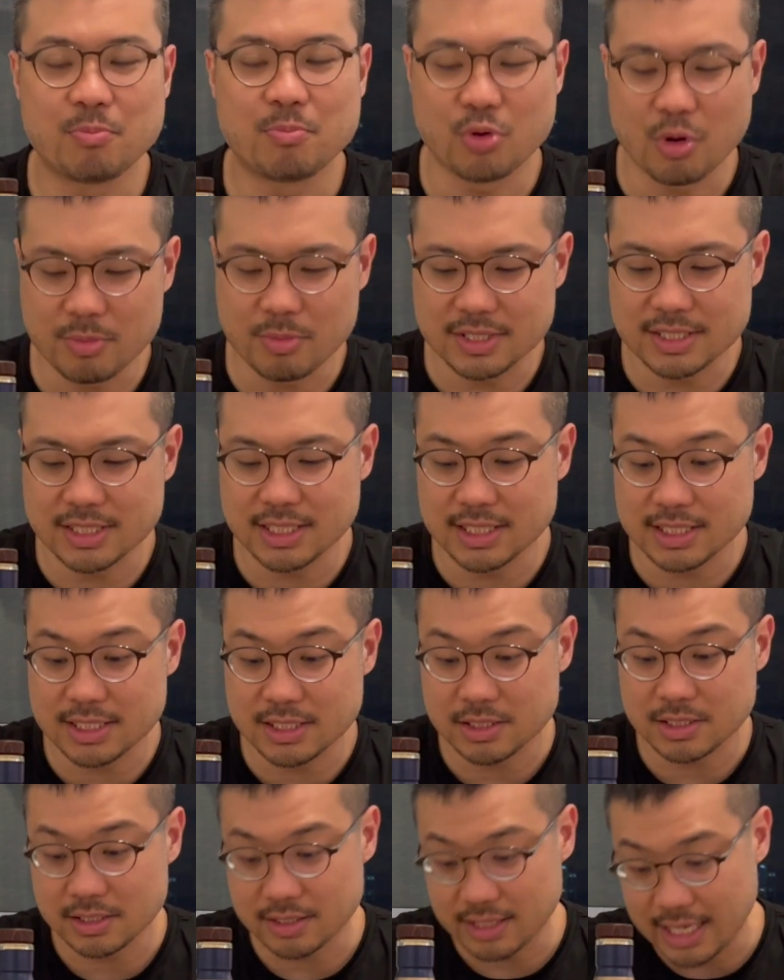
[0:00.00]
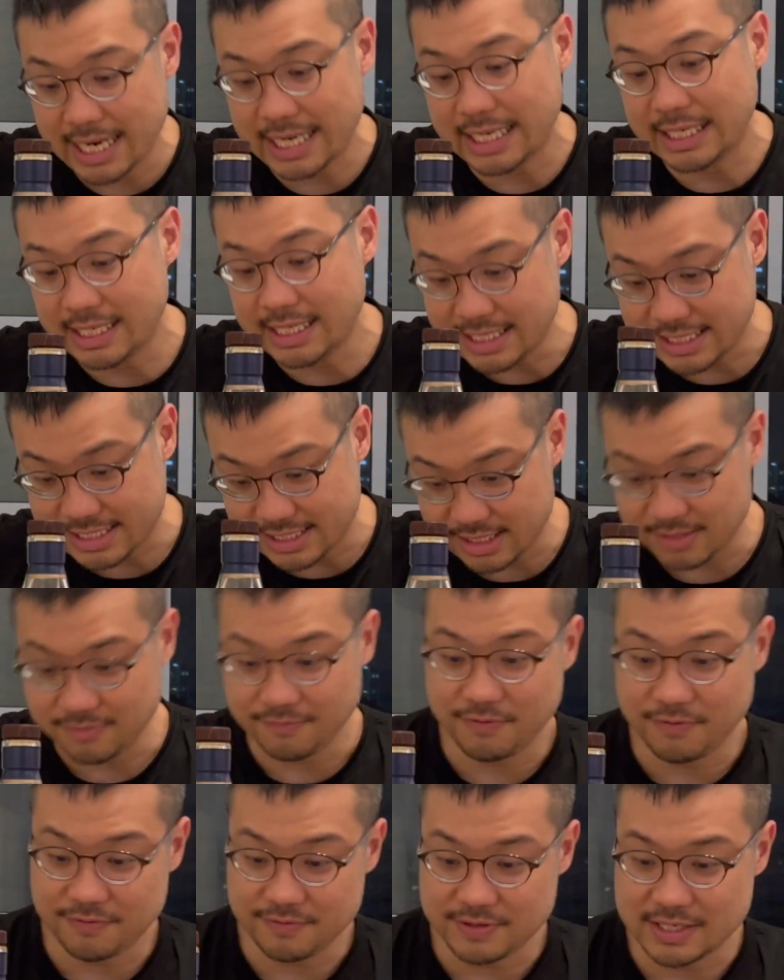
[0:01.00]
promises at least
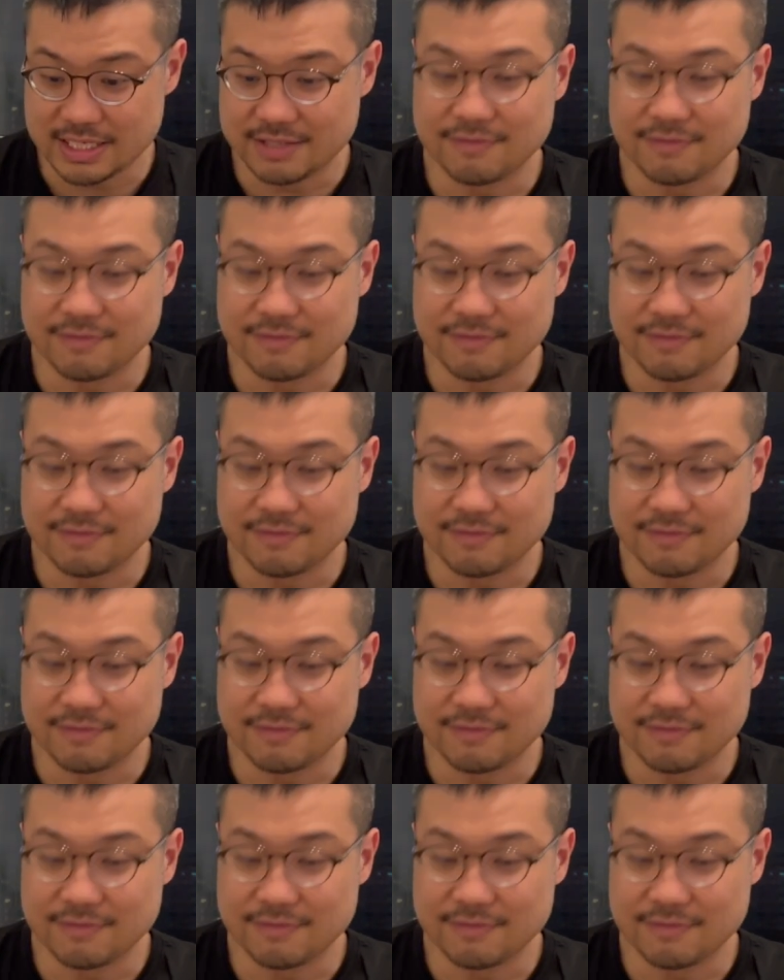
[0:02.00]
15